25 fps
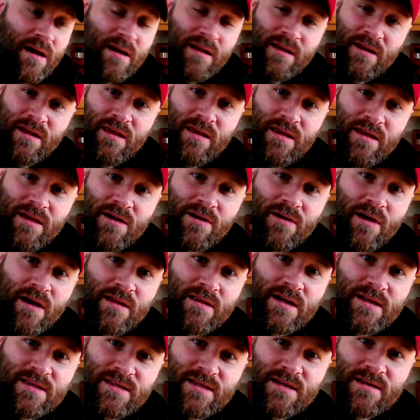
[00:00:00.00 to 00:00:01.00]
in a year,
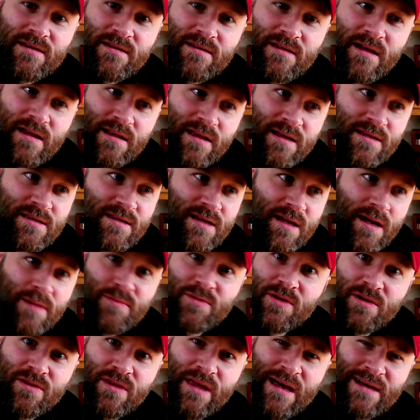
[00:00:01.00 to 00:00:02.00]
I'd like to get
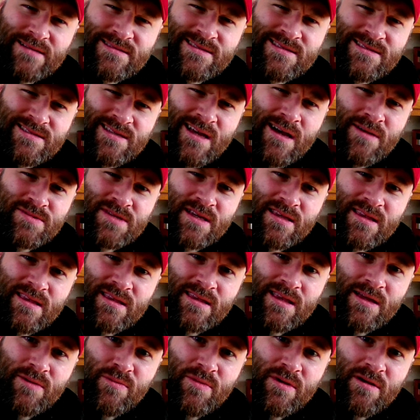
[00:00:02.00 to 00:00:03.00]
up to 1,000 subs. I
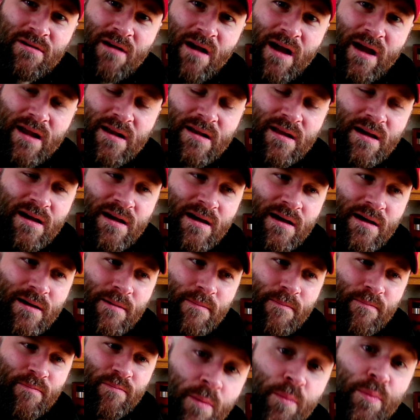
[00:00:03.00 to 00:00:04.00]
think that'd be great.
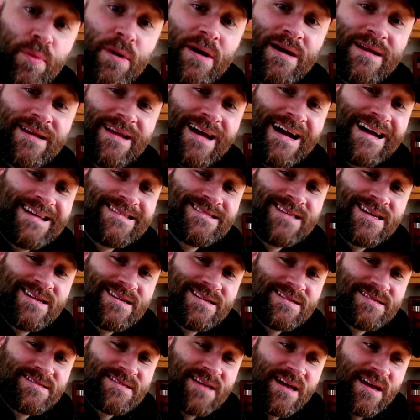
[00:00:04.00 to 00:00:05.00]
But I
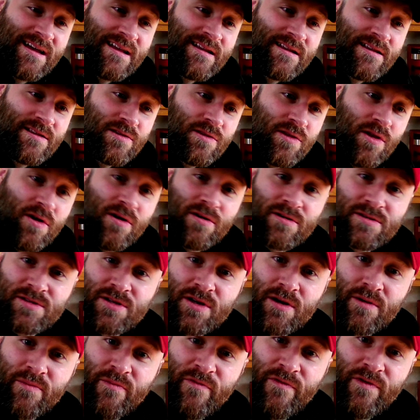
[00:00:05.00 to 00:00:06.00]
tend to set
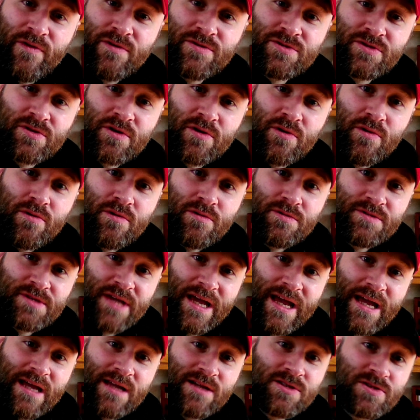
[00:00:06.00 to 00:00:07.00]
long-term future
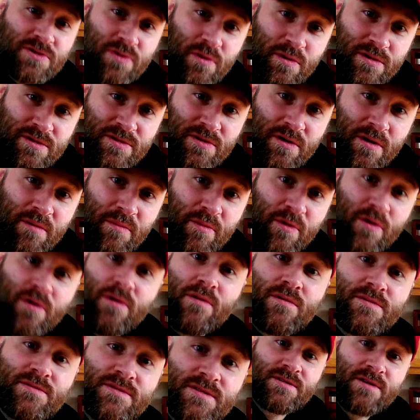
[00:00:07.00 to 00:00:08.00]
goals and short-term
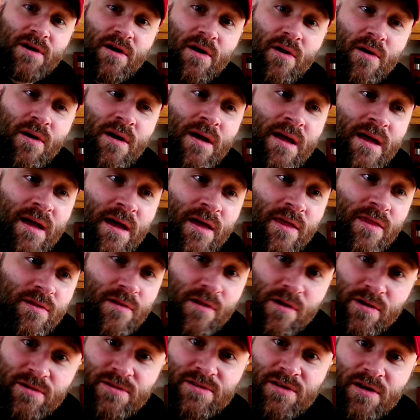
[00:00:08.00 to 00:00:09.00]
goals. So
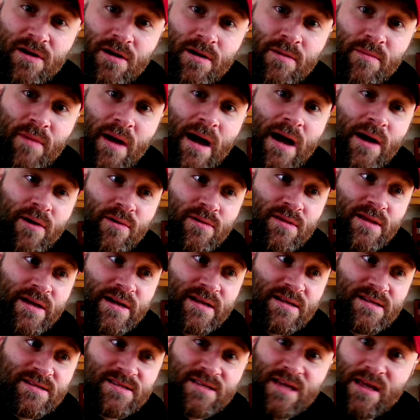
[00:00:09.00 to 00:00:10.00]
long-term, I would
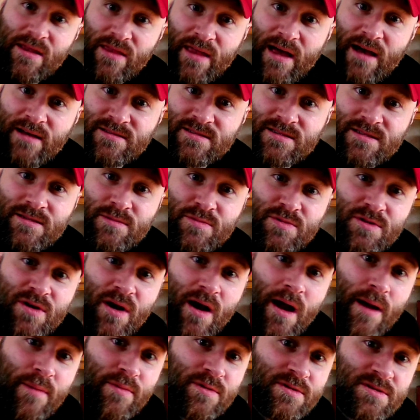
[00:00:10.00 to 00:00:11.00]
like to see 1,000
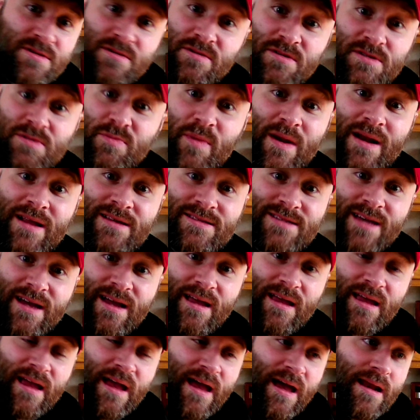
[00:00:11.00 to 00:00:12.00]
subscribers, or as many as I
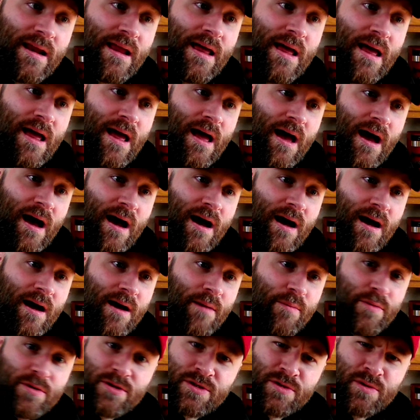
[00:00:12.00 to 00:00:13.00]
can get.
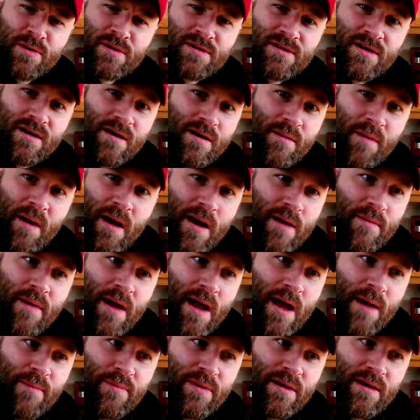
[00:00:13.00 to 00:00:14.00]
But short term, I'm
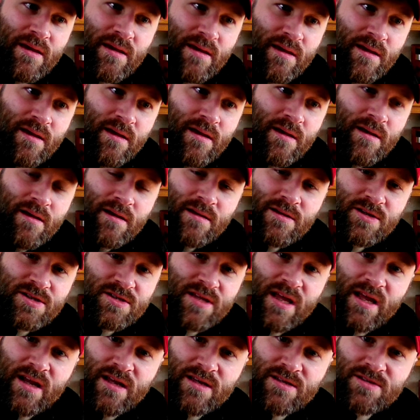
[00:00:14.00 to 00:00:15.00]
happy
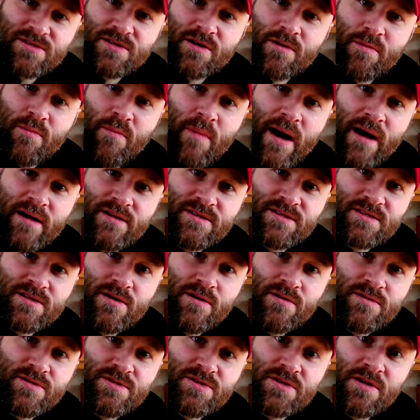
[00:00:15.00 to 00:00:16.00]
just hitting certain
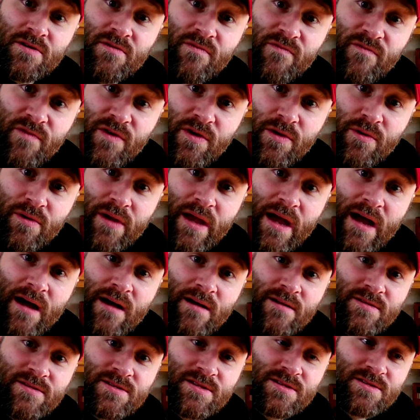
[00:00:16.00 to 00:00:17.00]
milestones, certain view
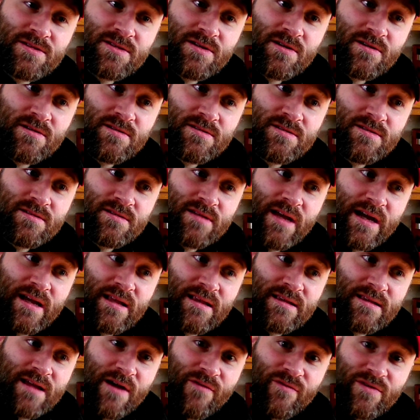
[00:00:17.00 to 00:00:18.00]
counts, certain
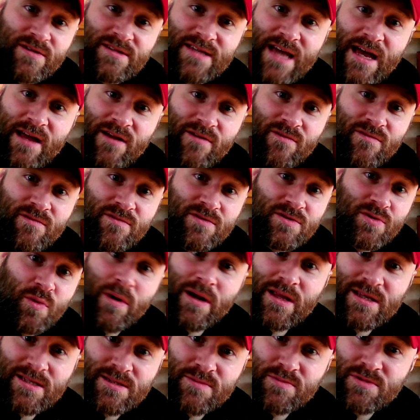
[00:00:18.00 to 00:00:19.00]
like every 10,
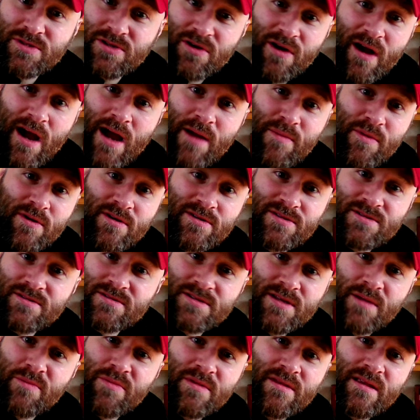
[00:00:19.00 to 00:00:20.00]
20 subscribers or
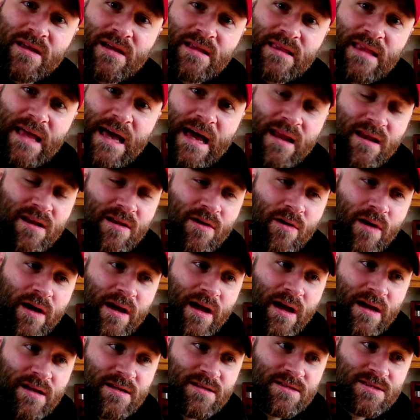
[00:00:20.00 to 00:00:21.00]
something like that.
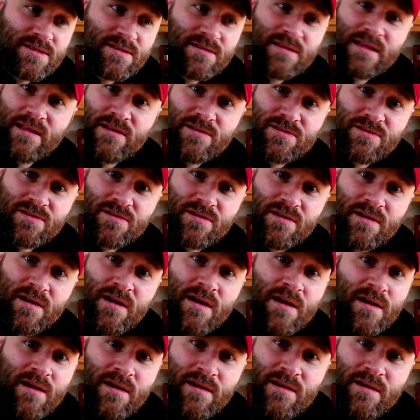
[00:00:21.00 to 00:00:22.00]
I just, those are